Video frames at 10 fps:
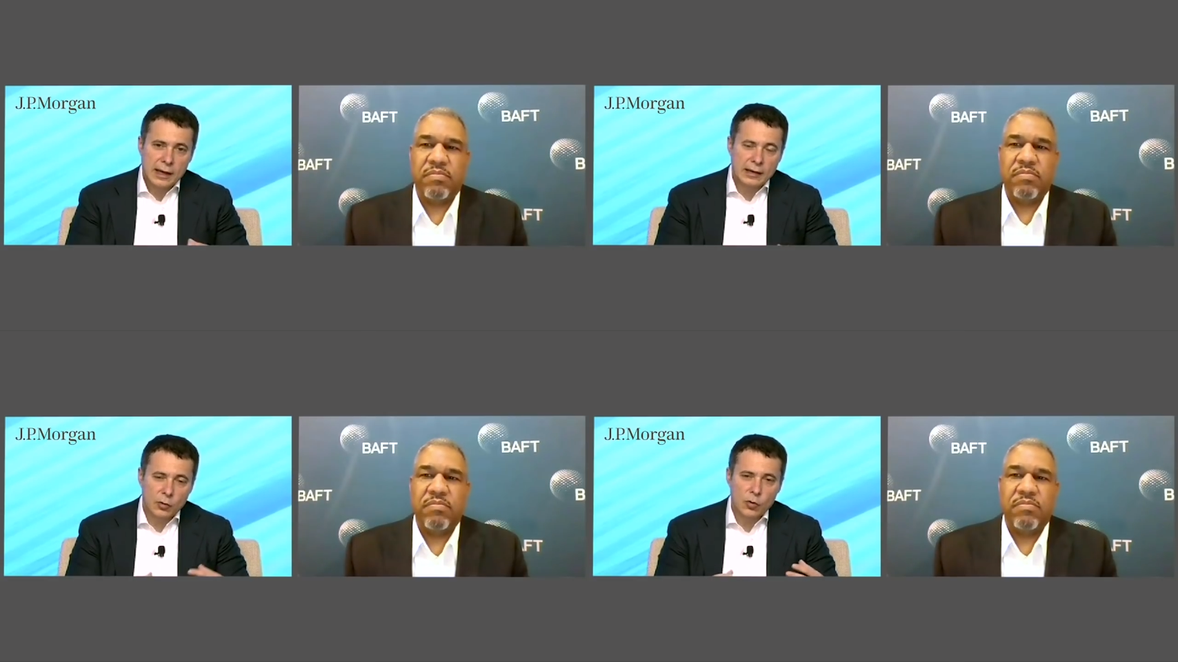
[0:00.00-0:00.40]

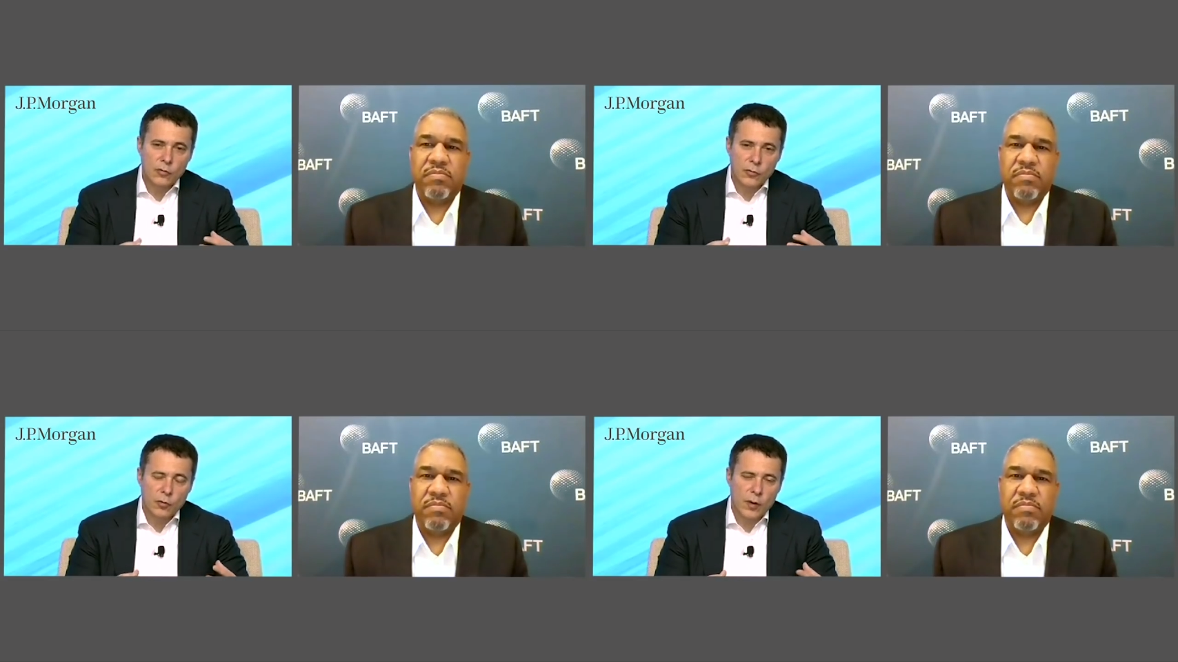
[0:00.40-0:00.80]
Speaker 1: and
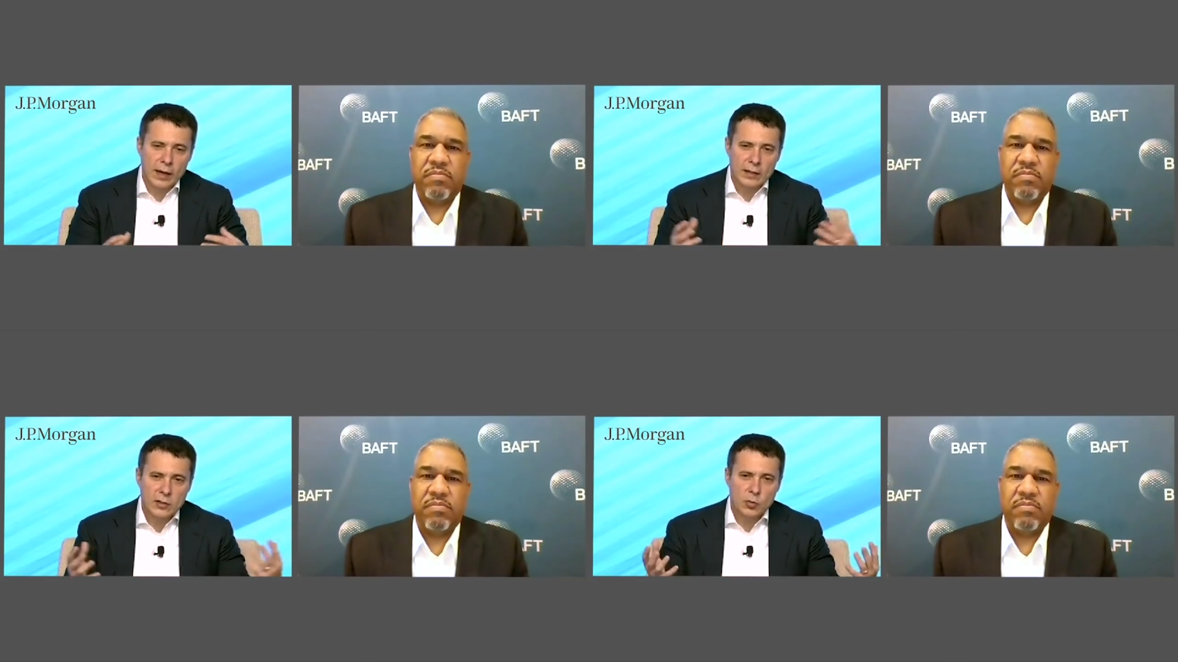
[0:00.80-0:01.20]
look for
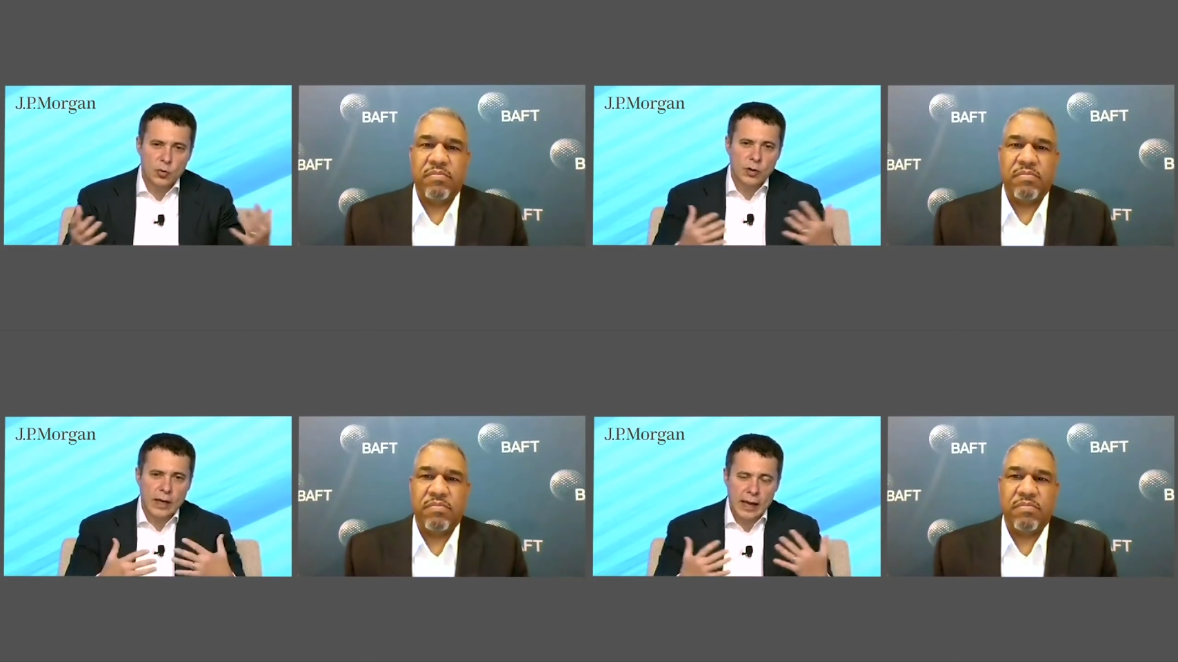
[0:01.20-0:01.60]
ways
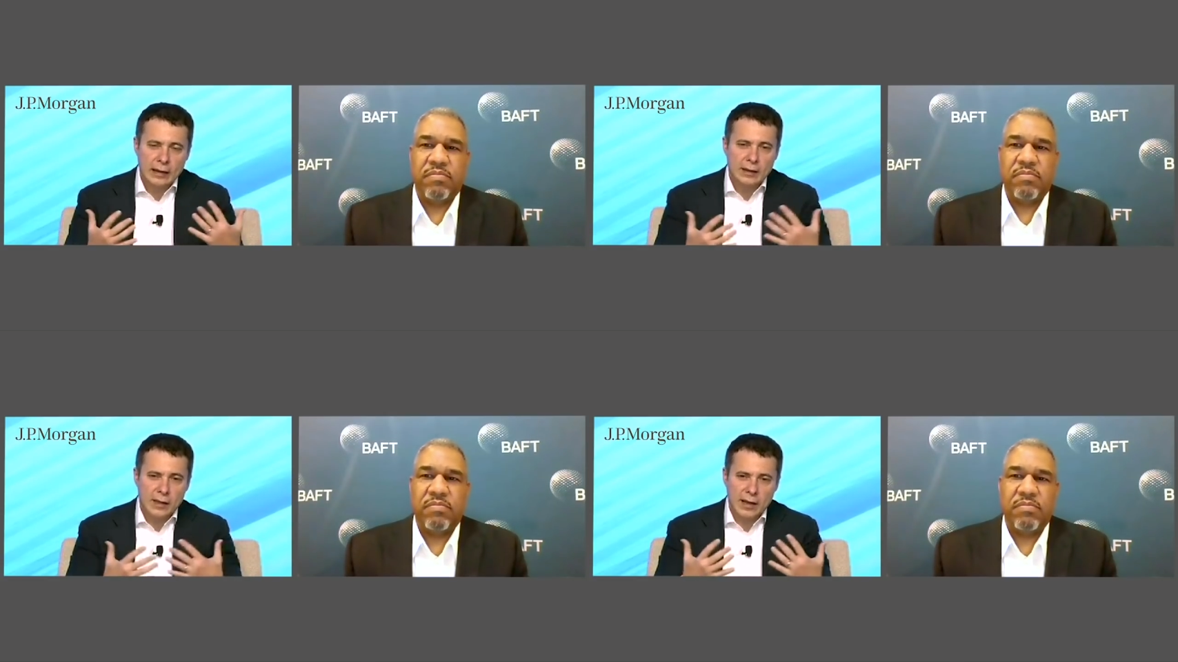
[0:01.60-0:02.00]
to
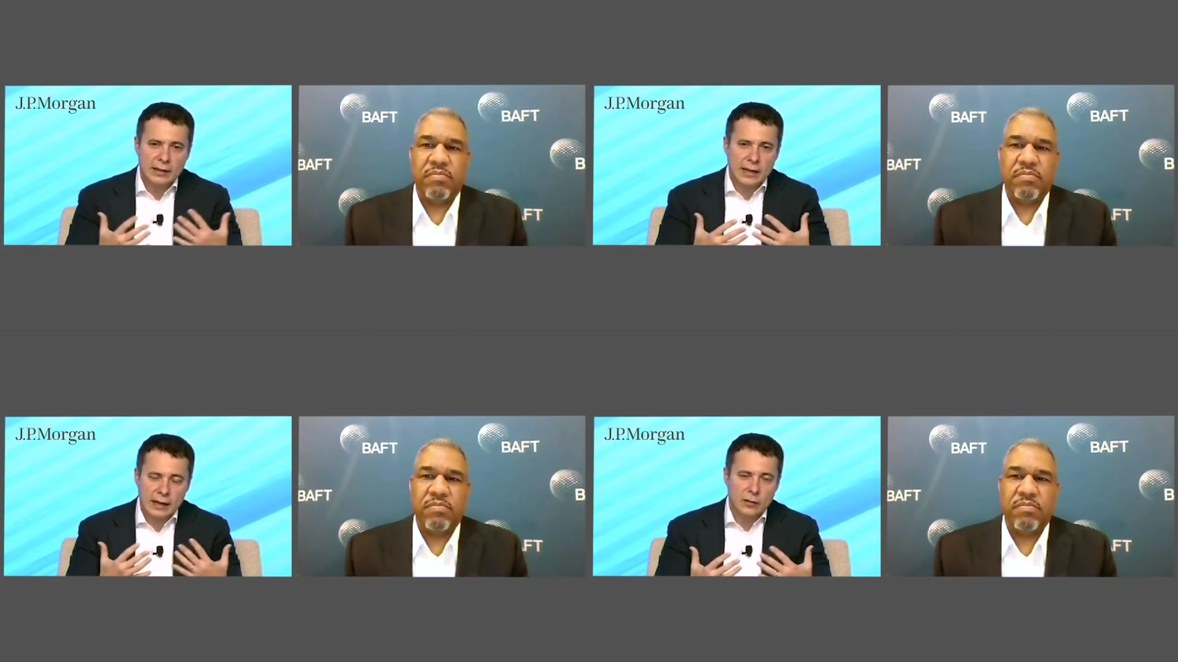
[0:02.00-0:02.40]
create
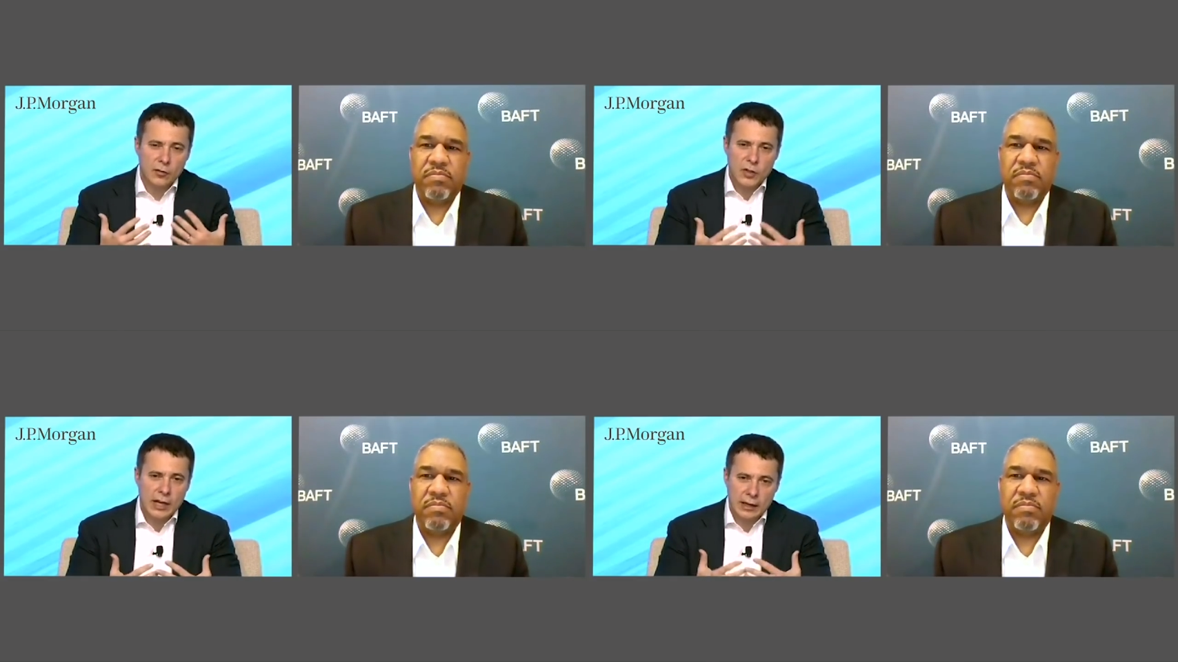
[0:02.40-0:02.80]
that kind
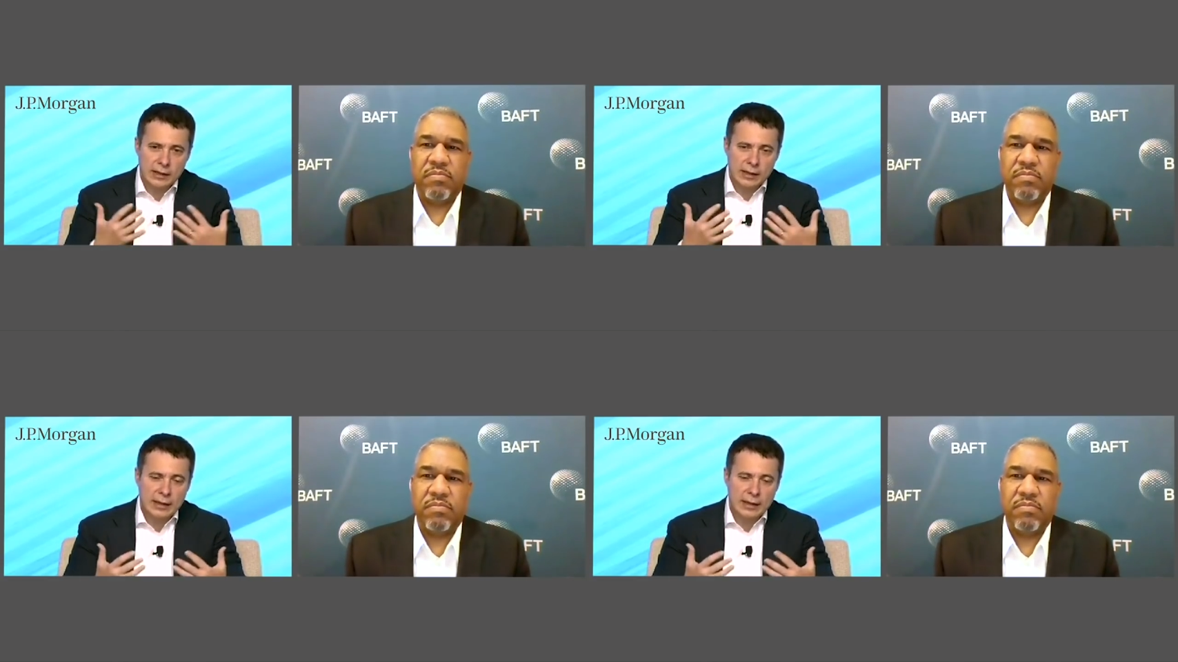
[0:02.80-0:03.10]
of sharing